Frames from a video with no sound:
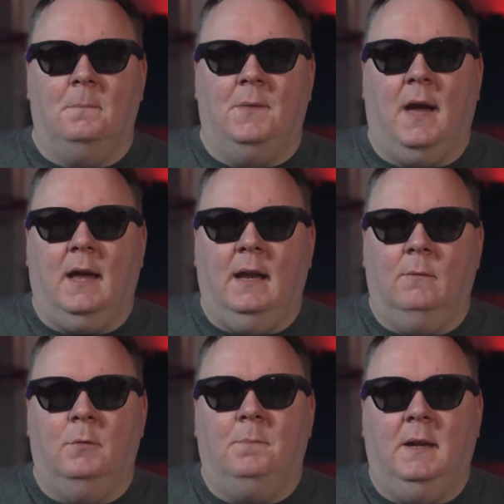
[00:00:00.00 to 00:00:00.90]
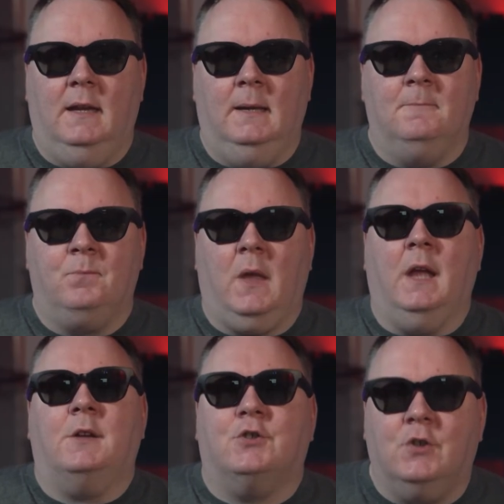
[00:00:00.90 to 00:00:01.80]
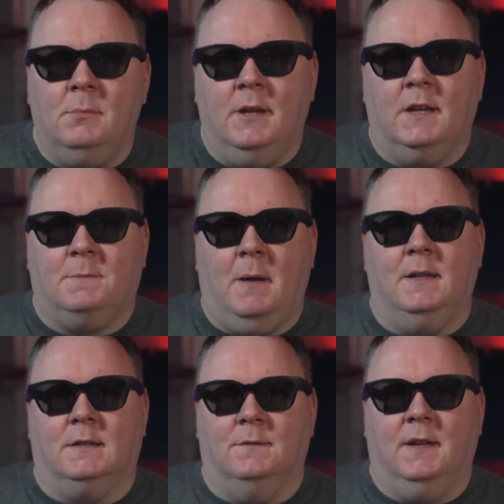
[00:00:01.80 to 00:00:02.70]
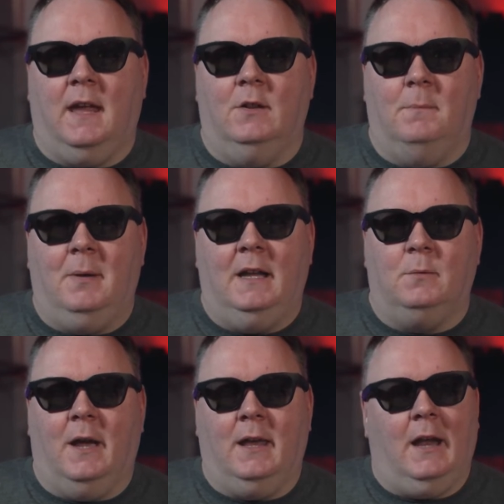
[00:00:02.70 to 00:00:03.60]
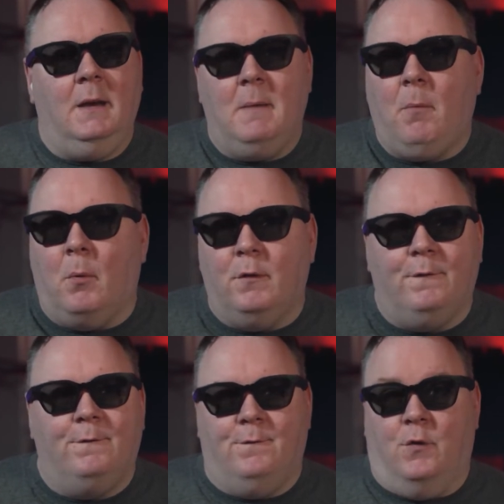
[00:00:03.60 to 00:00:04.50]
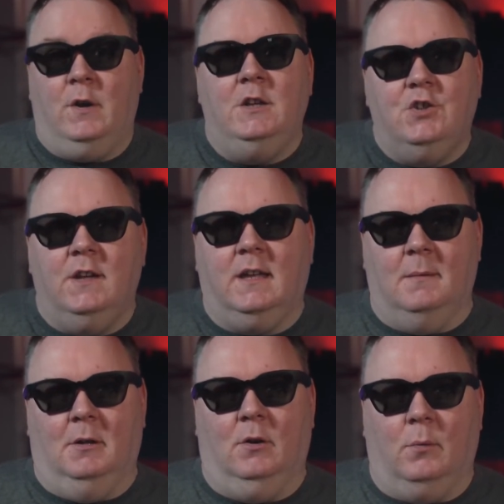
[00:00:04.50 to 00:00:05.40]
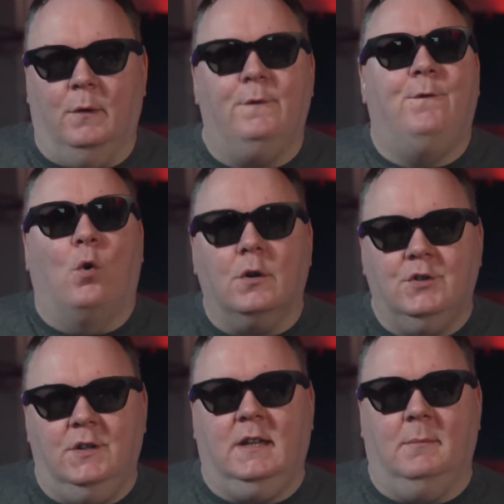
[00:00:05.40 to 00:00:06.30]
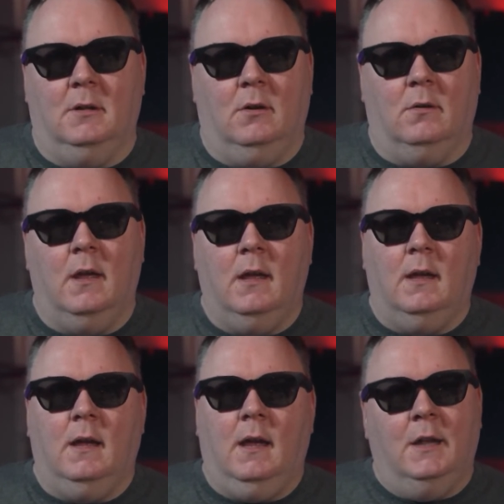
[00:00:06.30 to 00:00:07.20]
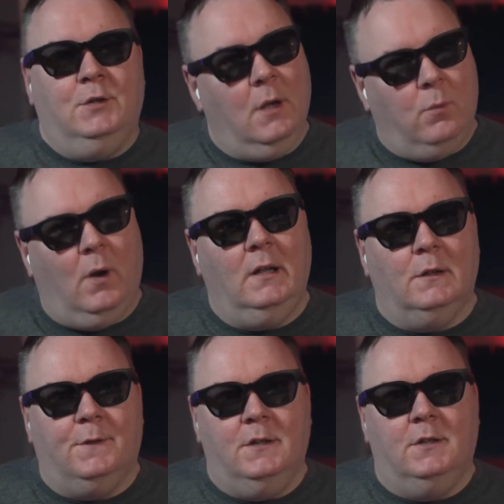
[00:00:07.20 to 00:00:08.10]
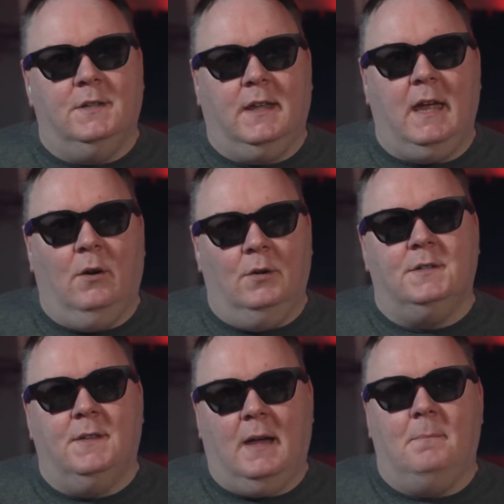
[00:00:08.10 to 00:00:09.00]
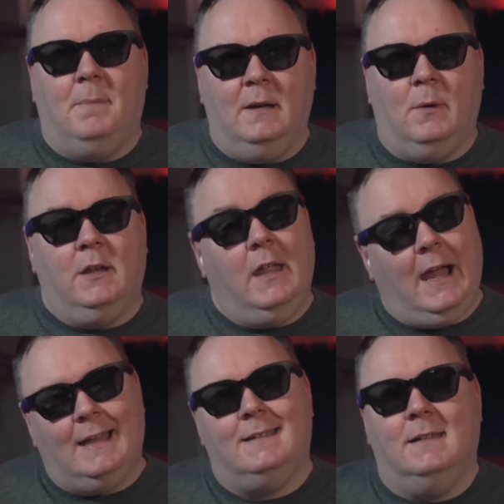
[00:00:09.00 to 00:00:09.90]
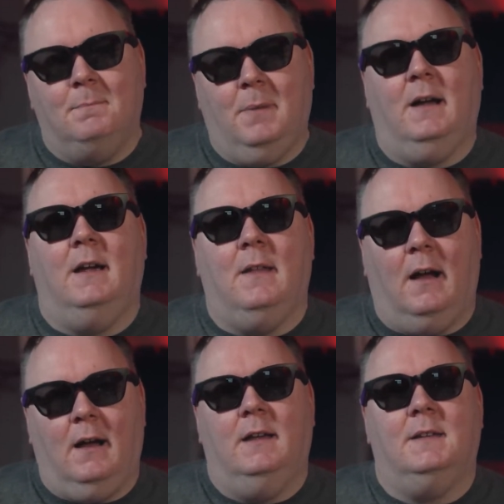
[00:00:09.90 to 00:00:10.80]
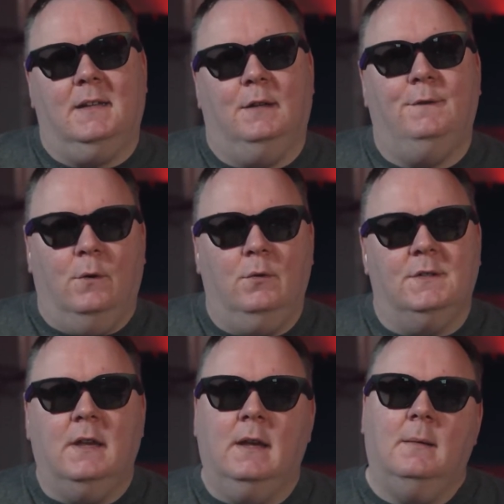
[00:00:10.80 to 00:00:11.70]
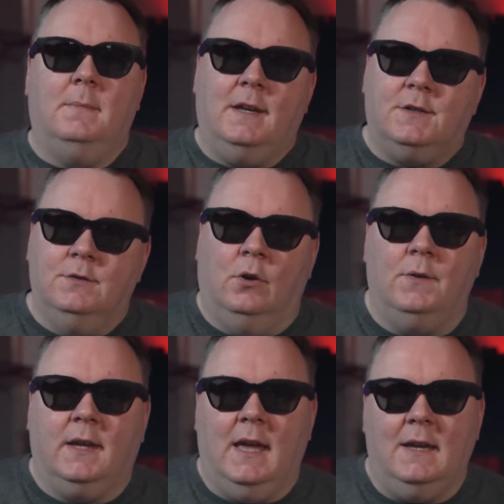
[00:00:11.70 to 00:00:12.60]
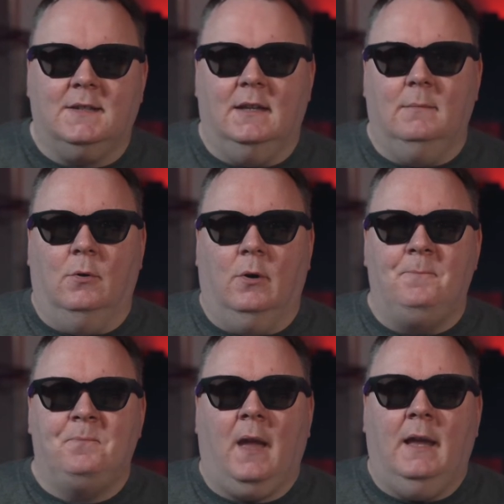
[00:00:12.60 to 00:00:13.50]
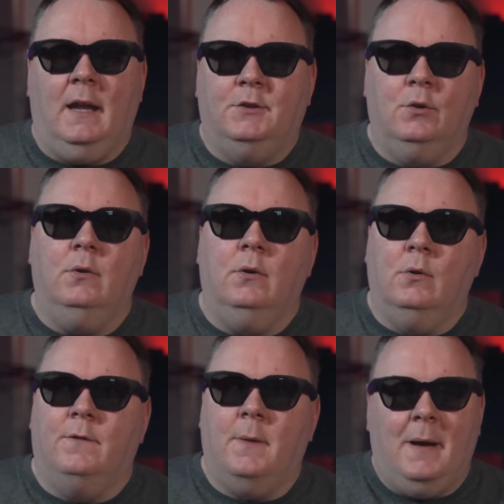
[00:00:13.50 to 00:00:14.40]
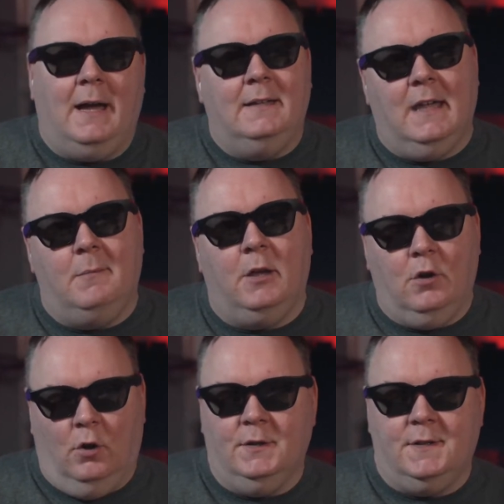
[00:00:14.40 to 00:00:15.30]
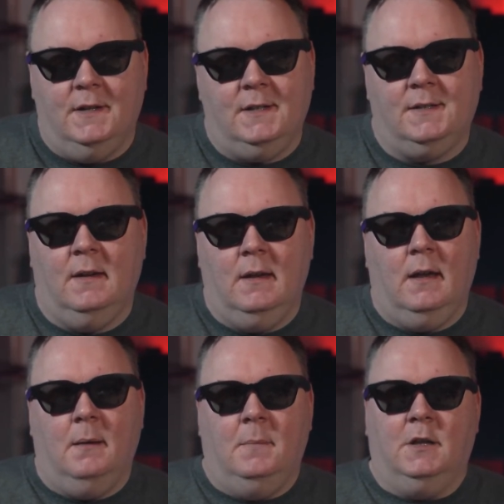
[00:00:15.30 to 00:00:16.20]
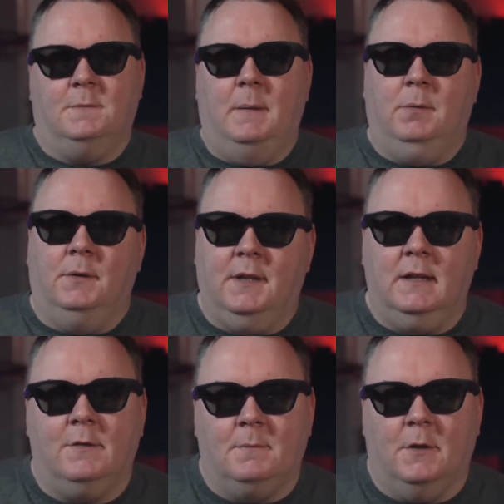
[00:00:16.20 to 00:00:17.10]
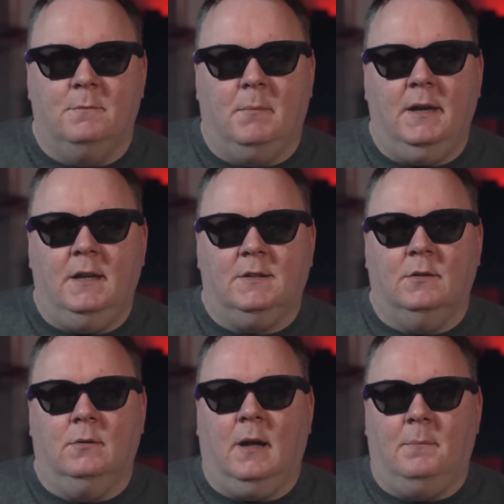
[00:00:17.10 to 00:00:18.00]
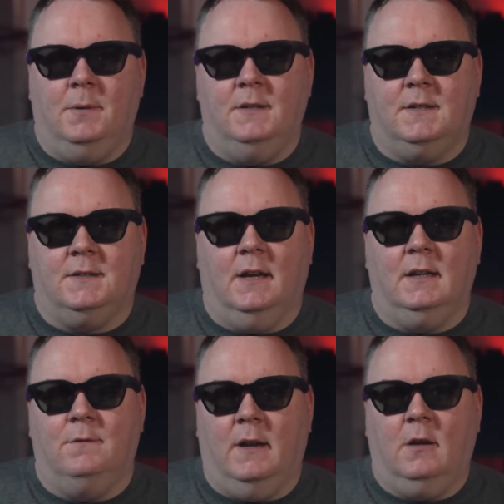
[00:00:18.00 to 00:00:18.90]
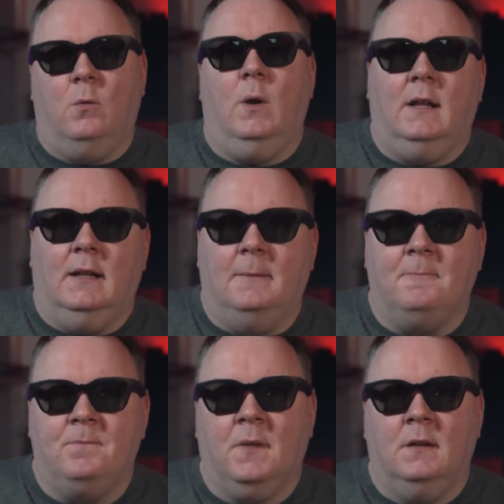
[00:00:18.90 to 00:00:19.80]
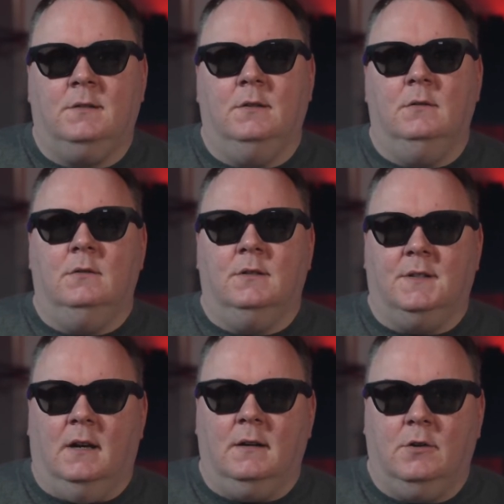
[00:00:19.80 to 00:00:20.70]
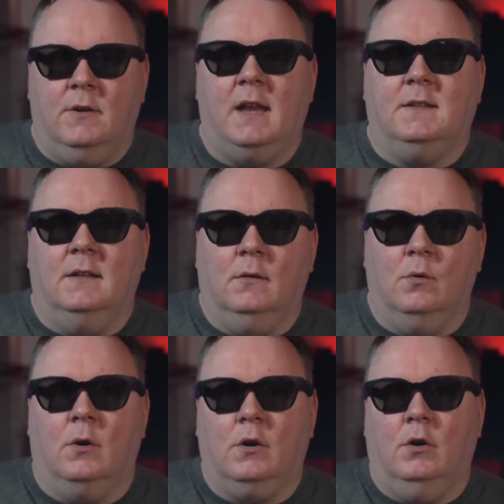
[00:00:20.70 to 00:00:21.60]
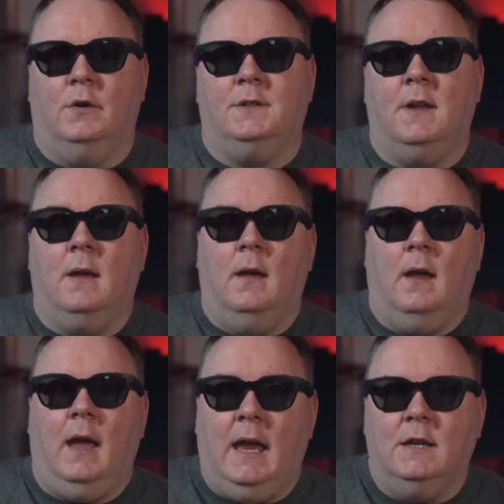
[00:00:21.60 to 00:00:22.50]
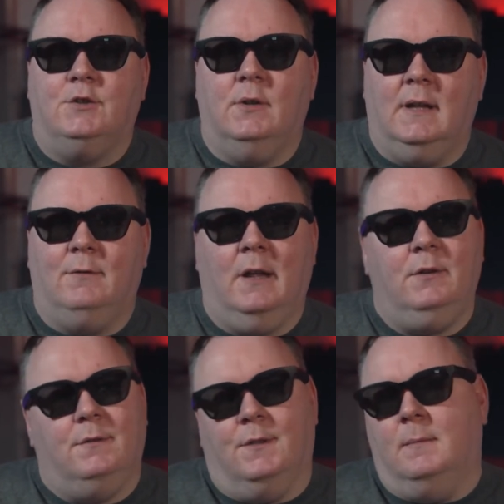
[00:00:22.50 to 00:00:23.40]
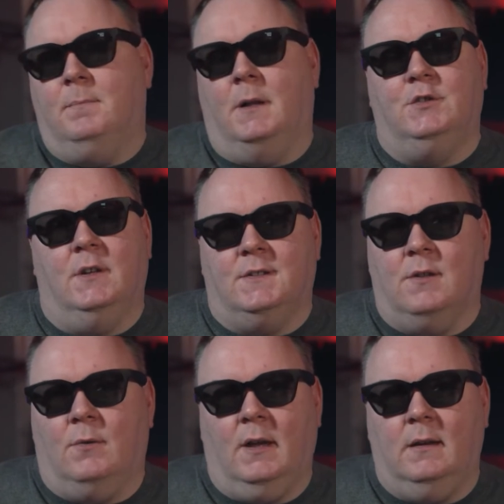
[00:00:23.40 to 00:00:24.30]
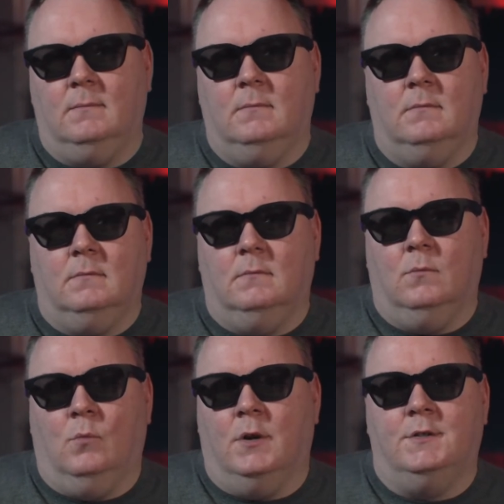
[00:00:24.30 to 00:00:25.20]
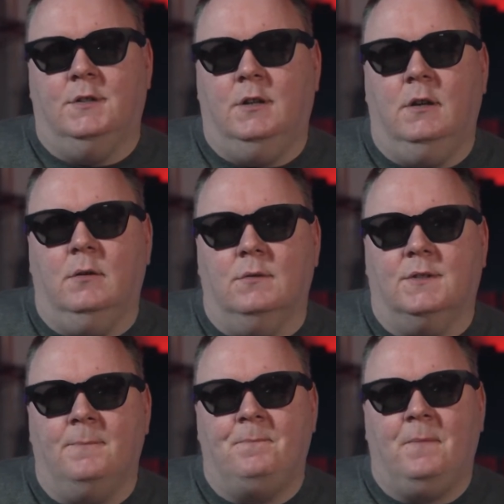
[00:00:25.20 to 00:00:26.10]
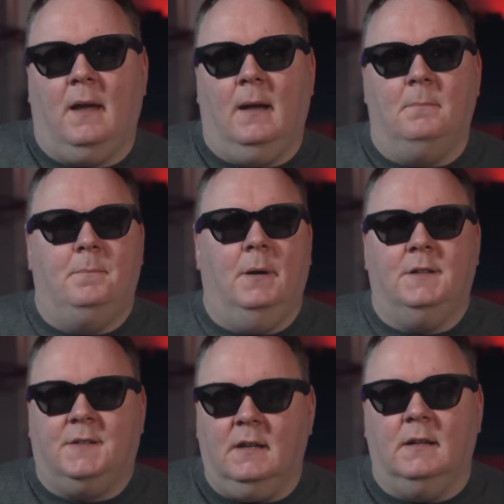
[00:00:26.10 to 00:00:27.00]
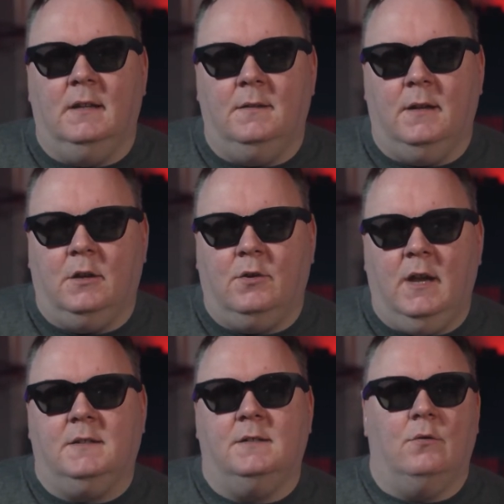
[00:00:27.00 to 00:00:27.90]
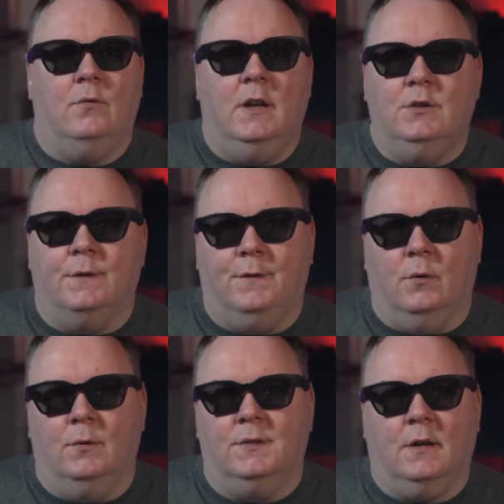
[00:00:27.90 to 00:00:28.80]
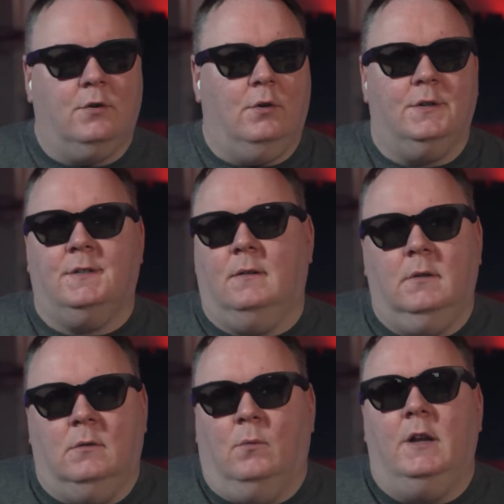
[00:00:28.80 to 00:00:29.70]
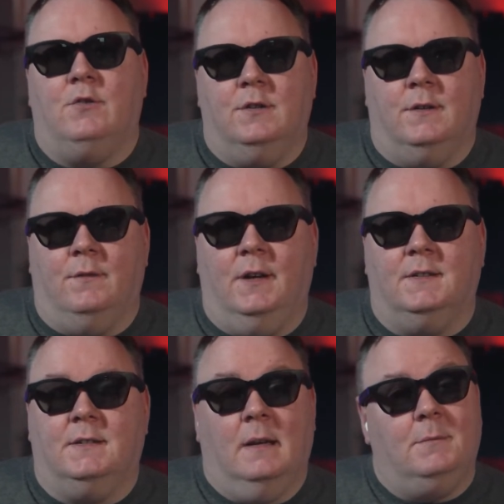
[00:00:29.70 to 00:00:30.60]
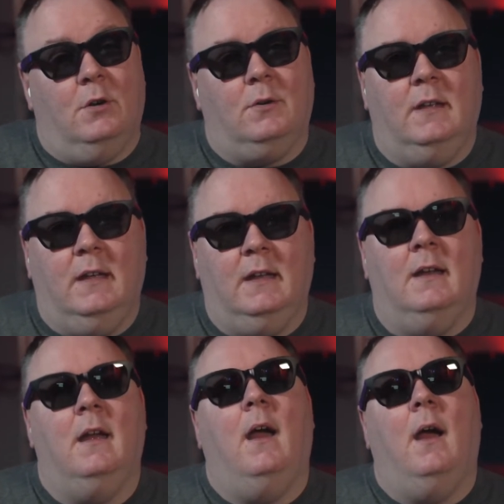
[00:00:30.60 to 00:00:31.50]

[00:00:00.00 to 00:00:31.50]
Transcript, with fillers: that it would be extremely expensive to get on the bandwagon. I remember when 3G came along, when 4G came along, it took a while for you to get onto that bandwagon. You had to buy the highest end phones, but that's not the case anymore. And I don't know if the pandemic caused this because people didn't have as much money, so companies decided very quickly to start creating lower cost entry level. I don't even think budget is the right word to use. Um, but certainly, they created a range of phones across you know a wide range of devices, and I'm talking here